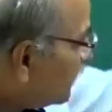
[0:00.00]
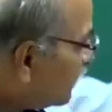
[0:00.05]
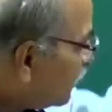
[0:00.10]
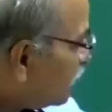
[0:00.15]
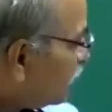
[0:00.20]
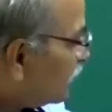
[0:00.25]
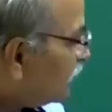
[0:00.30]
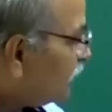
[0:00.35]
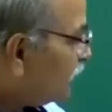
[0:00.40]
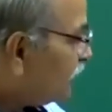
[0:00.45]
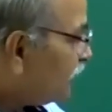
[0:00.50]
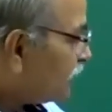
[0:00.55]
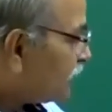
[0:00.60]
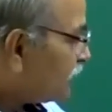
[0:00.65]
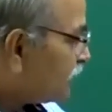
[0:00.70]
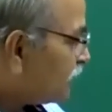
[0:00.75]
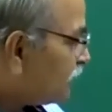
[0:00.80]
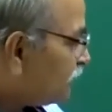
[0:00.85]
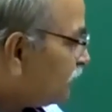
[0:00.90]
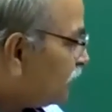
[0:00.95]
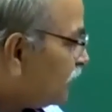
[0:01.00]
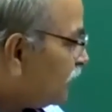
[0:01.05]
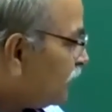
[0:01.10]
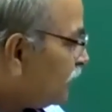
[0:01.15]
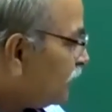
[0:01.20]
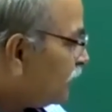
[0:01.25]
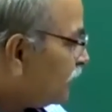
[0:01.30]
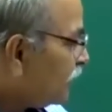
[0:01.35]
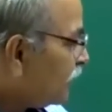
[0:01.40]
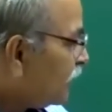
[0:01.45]
with electric
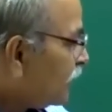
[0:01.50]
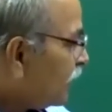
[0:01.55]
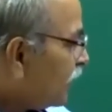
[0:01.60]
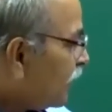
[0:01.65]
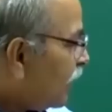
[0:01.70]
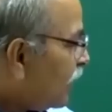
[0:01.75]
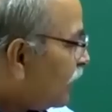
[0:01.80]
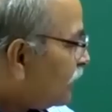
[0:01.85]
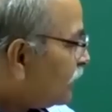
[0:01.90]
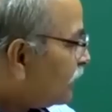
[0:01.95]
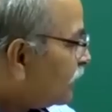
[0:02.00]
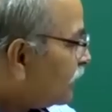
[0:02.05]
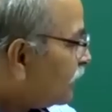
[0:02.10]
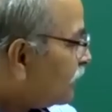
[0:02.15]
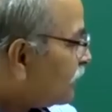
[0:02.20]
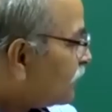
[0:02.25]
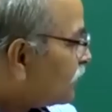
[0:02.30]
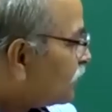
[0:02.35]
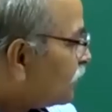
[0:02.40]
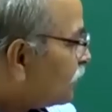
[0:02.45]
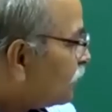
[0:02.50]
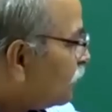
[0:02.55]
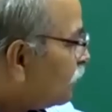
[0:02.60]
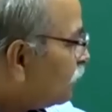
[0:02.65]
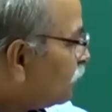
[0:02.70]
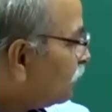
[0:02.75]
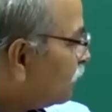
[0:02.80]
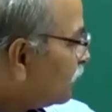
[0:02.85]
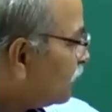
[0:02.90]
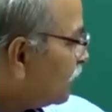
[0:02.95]
field and the connection
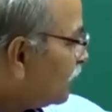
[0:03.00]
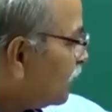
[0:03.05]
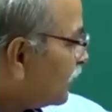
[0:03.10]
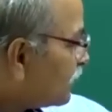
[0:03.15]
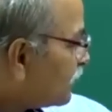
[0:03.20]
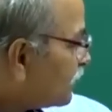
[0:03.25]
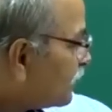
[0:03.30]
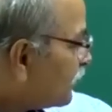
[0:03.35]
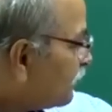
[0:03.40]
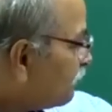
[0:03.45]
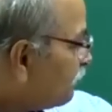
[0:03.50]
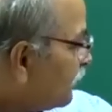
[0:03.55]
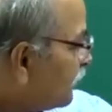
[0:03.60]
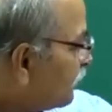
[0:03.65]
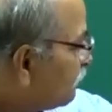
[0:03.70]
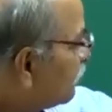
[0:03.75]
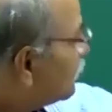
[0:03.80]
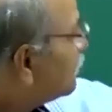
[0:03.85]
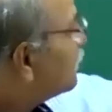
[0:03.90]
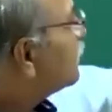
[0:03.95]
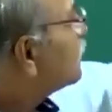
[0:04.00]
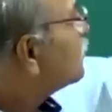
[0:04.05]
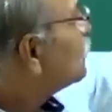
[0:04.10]
of electric field with